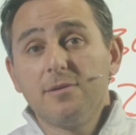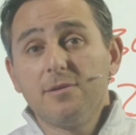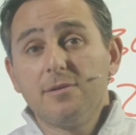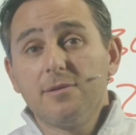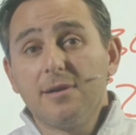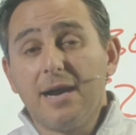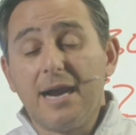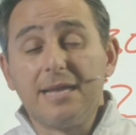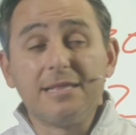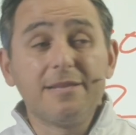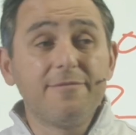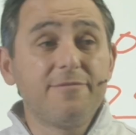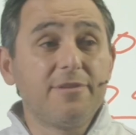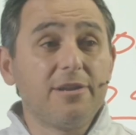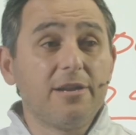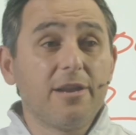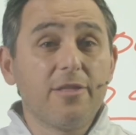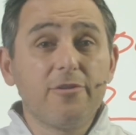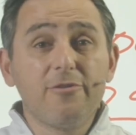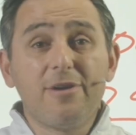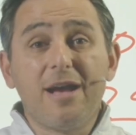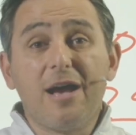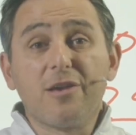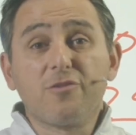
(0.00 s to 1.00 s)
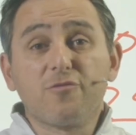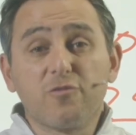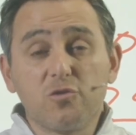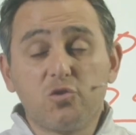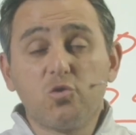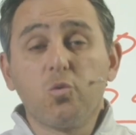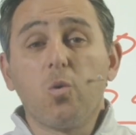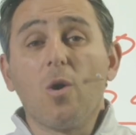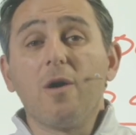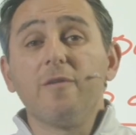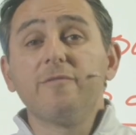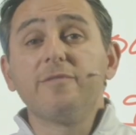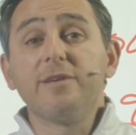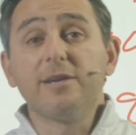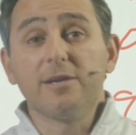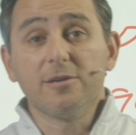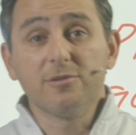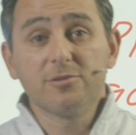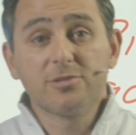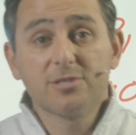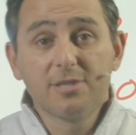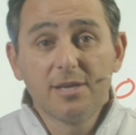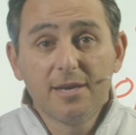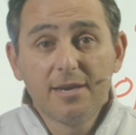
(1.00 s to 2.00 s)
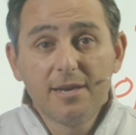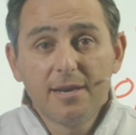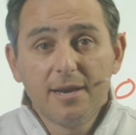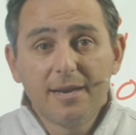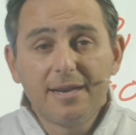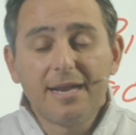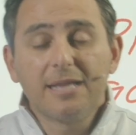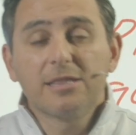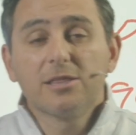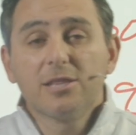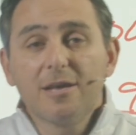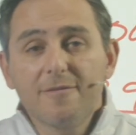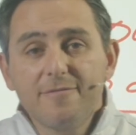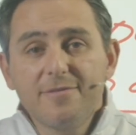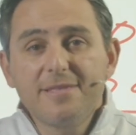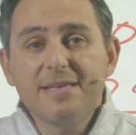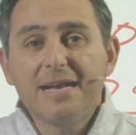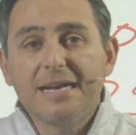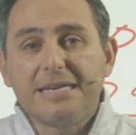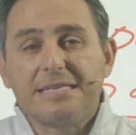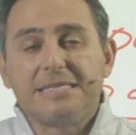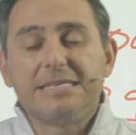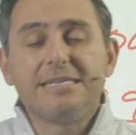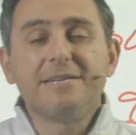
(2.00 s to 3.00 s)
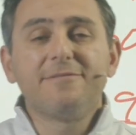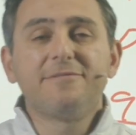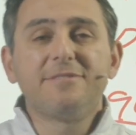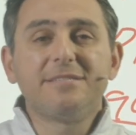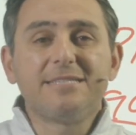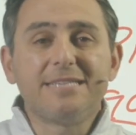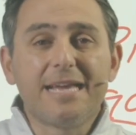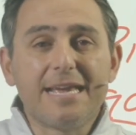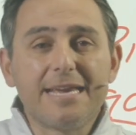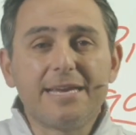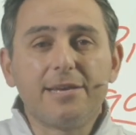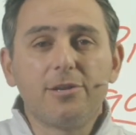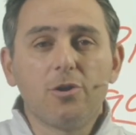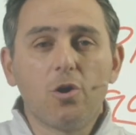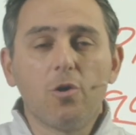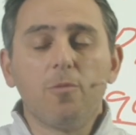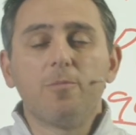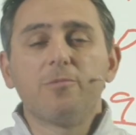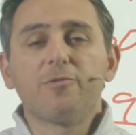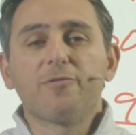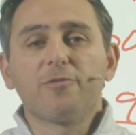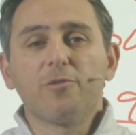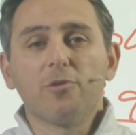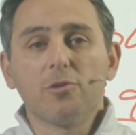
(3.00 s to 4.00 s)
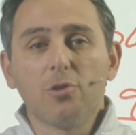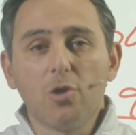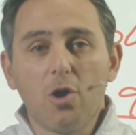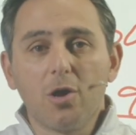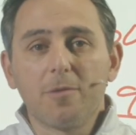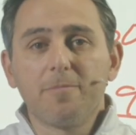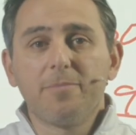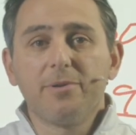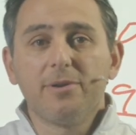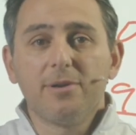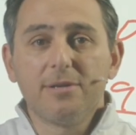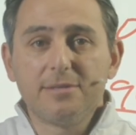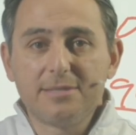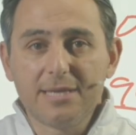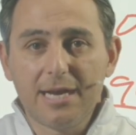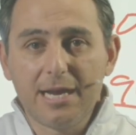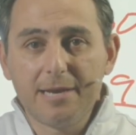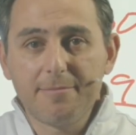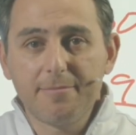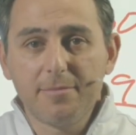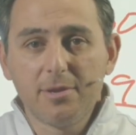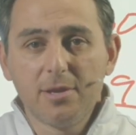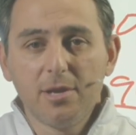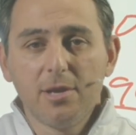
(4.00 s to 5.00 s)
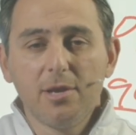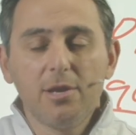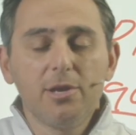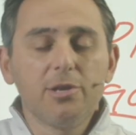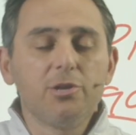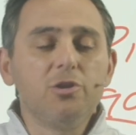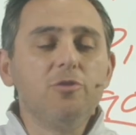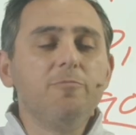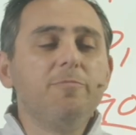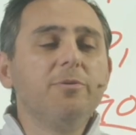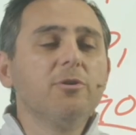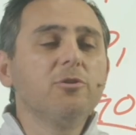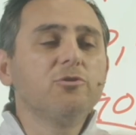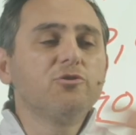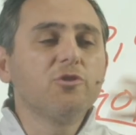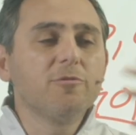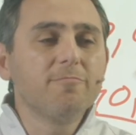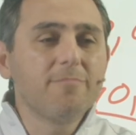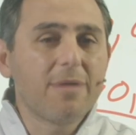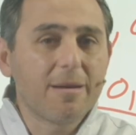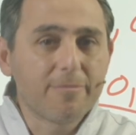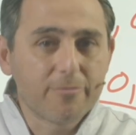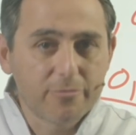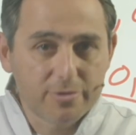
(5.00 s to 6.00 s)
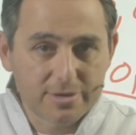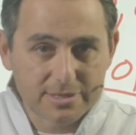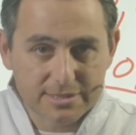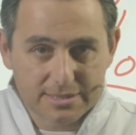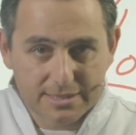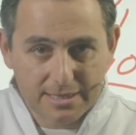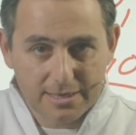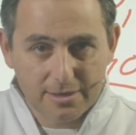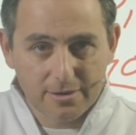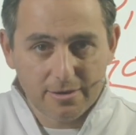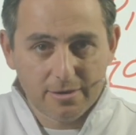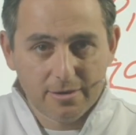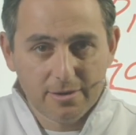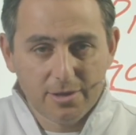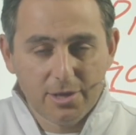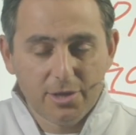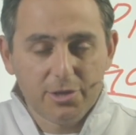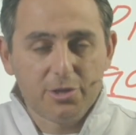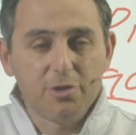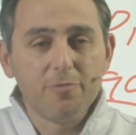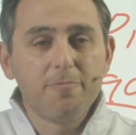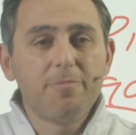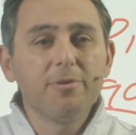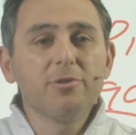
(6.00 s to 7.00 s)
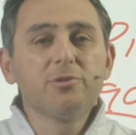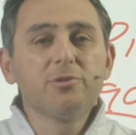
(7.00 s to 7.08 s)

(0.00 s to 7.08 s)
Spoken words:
I lived in another house for 12 years, and I love the idea of staying in homes for a long period of time. You build your memories there. You build